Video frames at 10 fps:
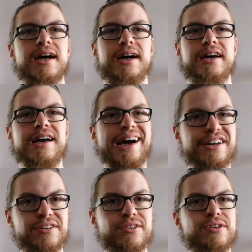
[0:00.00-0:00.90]
I
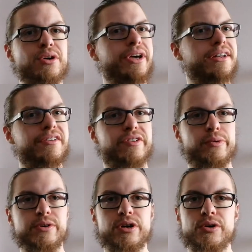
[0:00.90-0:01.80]
don't know yet if I
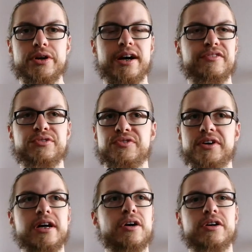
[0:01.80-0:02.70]
will go there. I have to
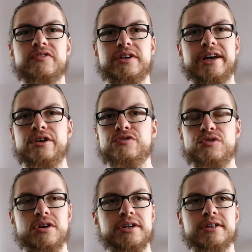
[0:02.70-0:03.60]
figure out if I can
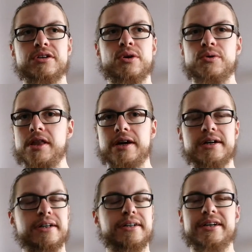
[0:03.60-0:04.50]
afford it, go
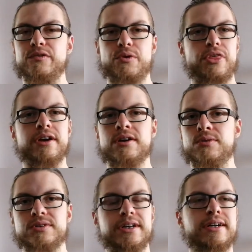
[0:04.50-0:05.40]
there and everything,
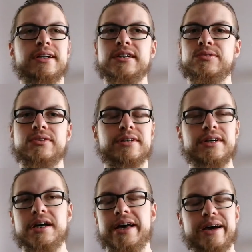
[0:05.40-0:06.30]
hotel or
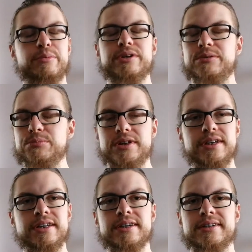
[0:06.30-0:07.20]

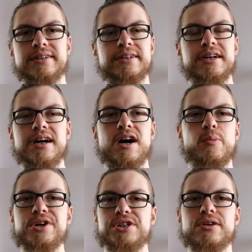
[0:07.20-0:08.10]
Airbnb, how
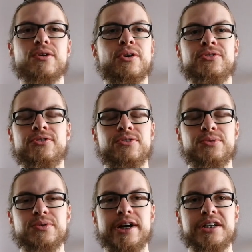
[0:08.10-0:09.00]
much it costs
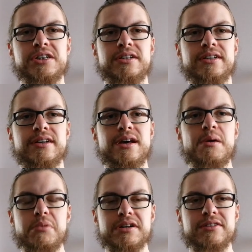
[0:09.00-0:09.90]
to actually
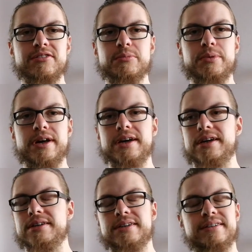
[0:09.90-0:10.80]

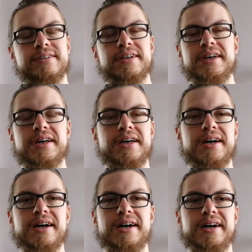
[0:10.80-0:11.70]
participate, and
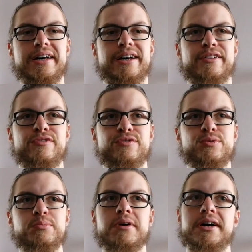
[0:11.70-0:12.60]
I have
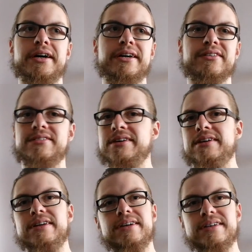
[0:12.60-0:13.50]
to buy a
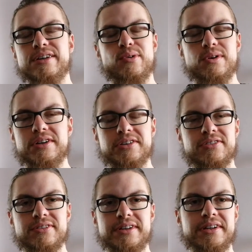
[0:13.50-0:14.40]
singlet and all
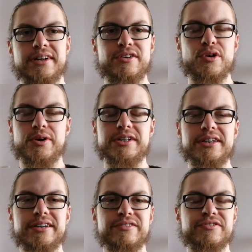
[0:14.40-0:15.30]
this, and no
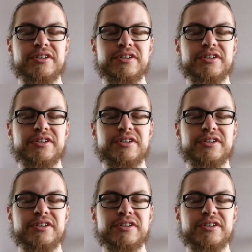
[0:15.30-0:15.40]
idea